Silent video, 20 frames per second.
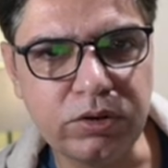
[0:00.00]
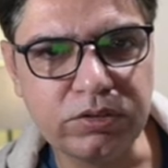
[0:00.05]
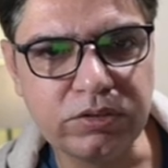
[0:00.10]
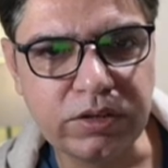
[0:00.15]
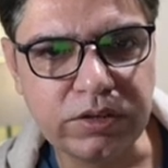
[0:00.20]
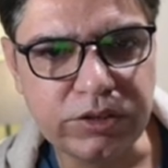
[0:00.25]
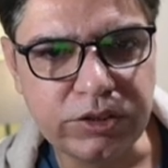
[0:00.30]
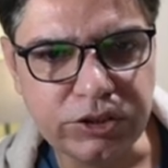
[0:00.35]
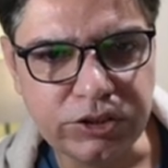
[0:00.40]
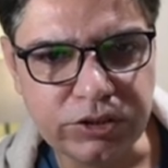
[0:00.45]

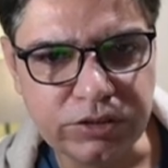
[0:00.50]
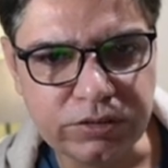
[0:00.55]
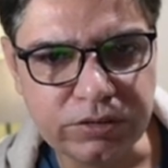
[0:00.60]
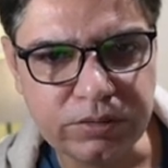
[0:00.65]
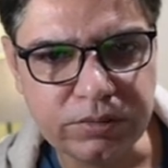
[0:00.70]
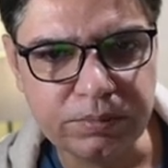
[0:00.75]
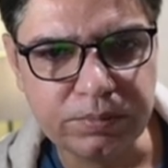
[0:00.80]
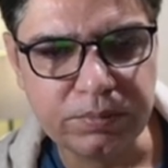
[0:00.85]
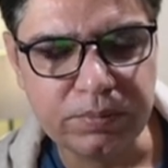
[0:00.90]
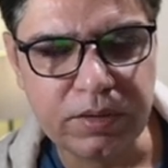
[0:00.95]

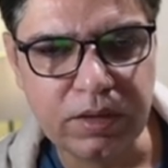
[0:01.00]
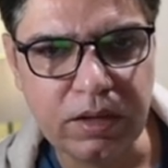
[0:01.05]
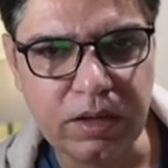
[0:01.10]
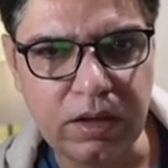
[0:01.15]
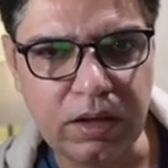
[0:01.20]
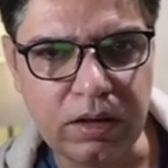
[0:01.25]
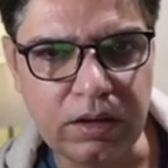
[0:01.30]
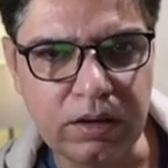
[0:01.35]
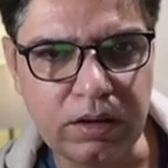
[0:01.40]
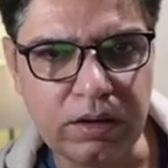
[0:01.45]
conditions,
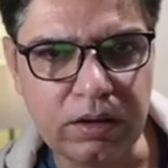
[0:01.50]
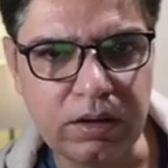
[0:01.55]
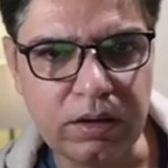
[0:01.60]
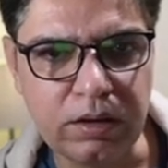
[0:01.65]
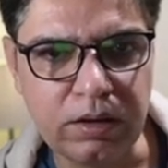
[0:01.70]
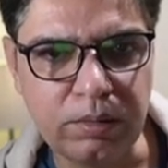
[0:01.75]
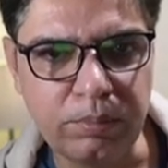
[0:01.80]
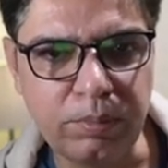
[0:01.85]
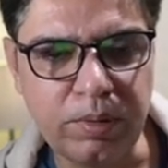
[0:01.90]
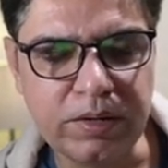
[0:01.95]

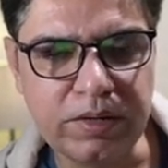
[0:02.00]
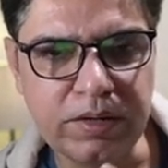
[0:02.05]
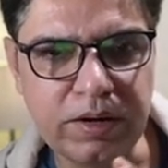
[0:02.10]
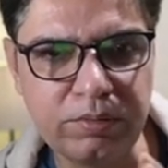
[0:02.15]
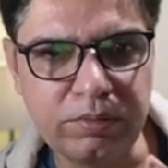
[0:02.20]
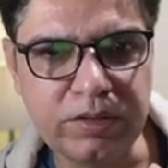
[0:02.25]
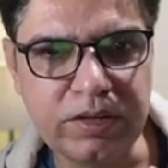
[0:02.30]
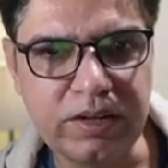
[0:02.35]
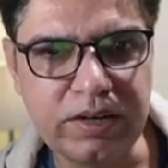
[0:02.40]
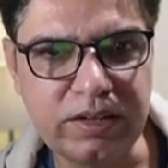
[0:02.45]
but
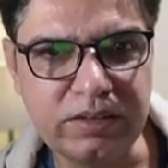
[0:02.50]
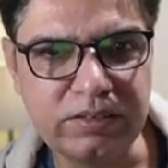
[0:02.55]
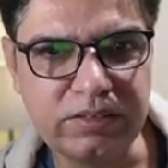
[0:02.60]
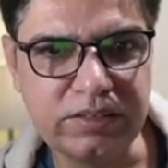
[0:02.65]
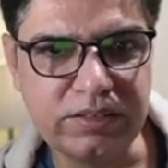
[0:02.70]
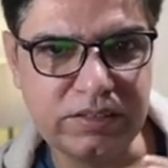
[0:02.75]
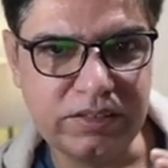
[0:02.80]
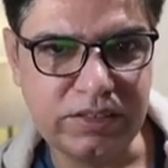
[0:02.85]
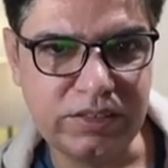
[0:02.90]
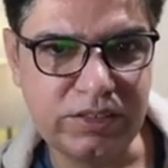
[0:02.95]

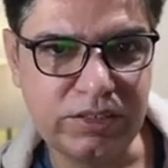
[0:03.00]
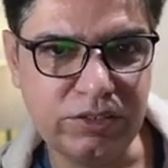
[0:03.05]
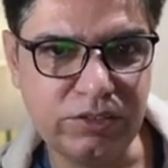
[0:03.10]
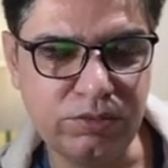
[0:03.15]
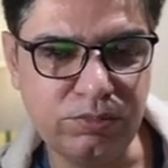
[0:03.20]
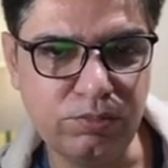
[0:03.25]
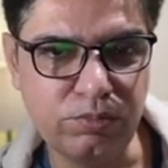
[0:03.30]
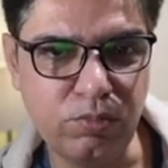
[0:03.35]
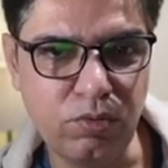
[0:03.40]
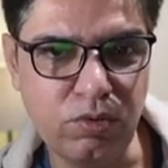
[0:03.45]
nevertheless it
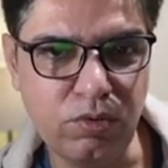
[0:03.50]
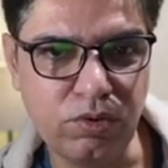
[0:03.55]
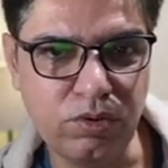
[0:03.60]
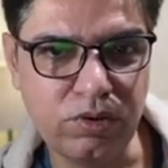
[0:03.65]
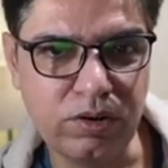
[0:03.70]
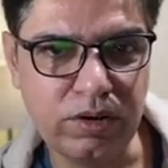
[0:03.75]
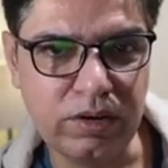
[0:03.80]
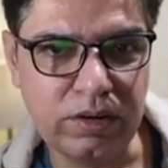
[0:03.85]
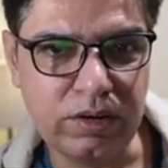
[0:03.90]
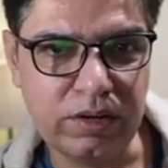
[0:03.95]
is
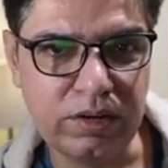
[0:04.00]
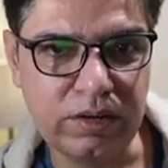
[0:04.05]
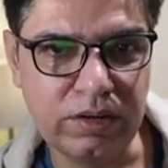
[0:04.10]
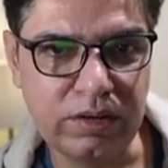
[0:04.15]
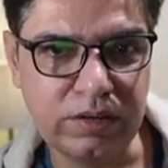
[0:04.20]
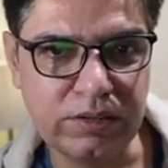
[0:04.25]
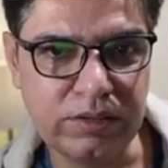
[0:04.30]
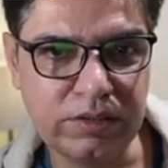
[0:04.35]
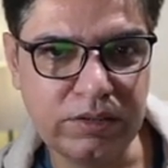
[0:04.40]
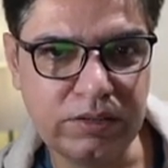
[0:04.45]
more
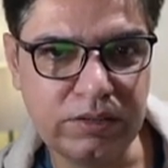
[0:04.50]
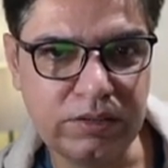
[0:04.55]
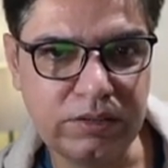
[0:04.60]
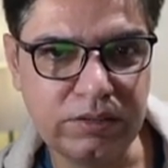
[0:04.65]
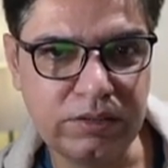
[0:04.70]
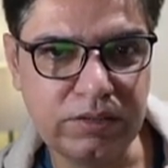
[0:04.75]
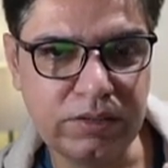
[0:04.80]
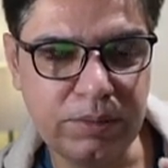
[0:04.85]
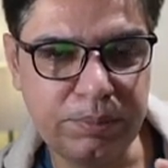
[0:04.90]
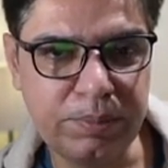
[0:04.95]

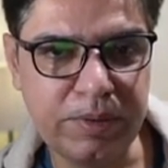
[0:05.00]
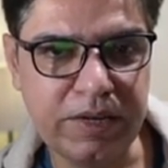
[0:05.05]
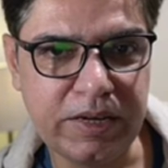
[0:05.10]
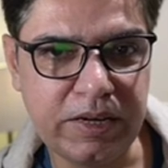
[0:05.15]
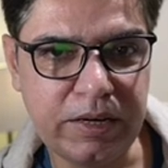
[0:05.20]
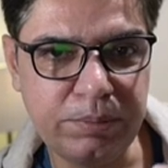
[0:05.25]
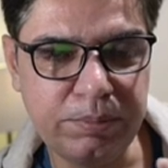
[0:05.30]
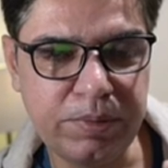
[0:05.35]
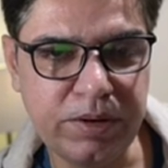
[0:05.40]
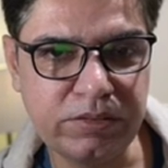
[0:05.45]

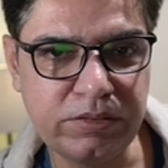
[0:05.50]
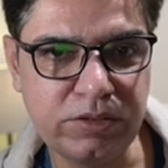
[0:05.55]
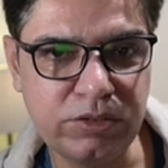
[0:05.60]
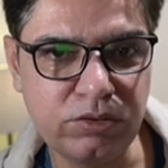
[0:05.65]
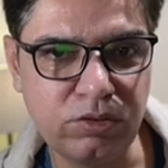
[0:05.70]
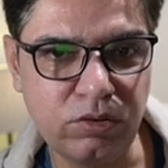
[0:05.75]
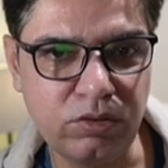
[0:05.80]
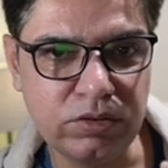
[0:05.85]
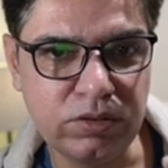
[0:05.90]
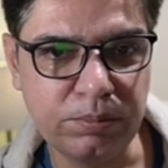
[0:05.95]
typically
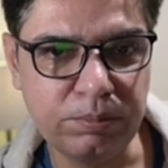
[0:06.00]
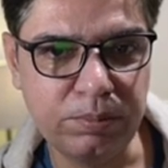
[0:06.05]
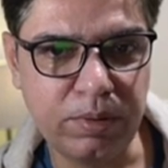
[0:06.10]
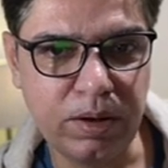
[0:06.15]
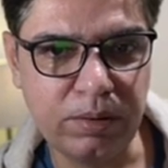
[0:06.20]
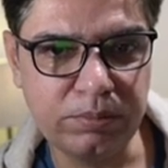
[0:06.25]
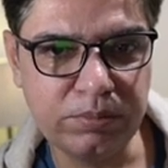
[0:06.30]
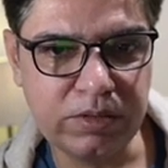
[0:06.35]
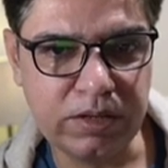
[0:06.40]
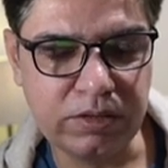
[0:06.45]
present on the
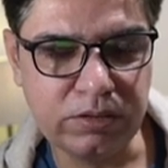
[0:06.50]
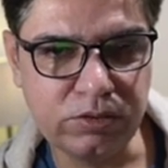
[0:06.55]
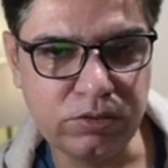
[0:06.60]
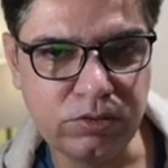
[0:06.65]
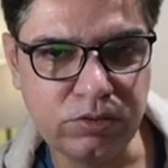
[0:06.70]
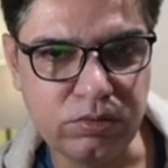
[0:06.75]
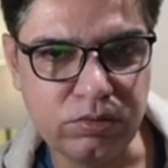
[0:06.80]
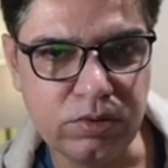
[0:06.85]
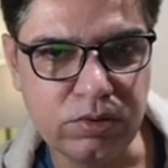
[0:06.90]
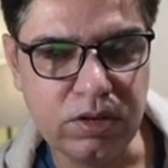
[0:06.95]
palms and
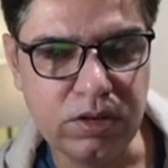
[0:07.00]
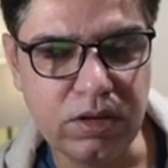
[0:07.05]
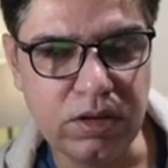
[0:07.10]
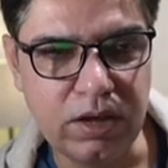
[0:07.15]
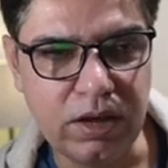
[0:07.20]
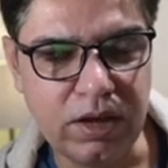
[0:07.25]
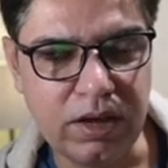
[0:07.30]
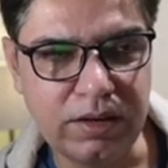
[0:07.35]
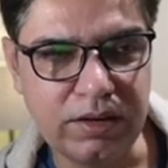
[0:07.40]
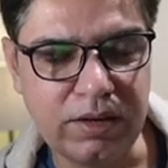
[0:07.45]

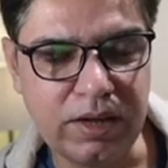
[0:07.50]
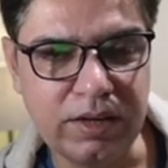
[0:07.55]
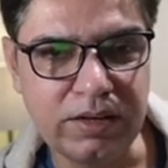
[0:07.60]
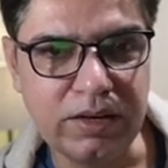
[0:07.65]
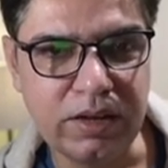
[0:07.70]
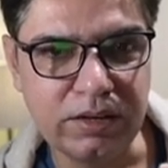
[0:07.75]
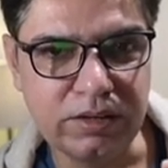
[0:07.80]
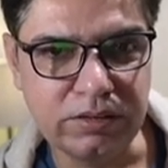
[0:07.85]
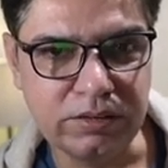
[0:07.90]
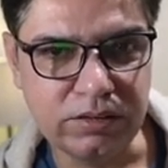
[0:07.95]

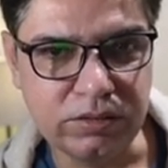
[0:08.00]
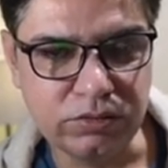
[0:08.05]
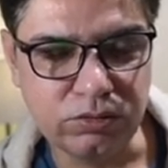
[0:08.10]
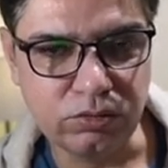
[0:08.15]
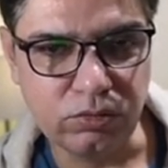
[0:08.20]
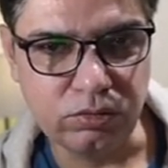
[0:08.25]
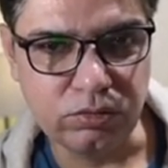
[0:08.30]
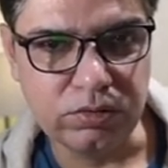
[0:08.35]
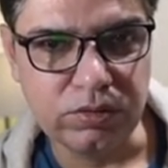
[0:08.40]
the sole.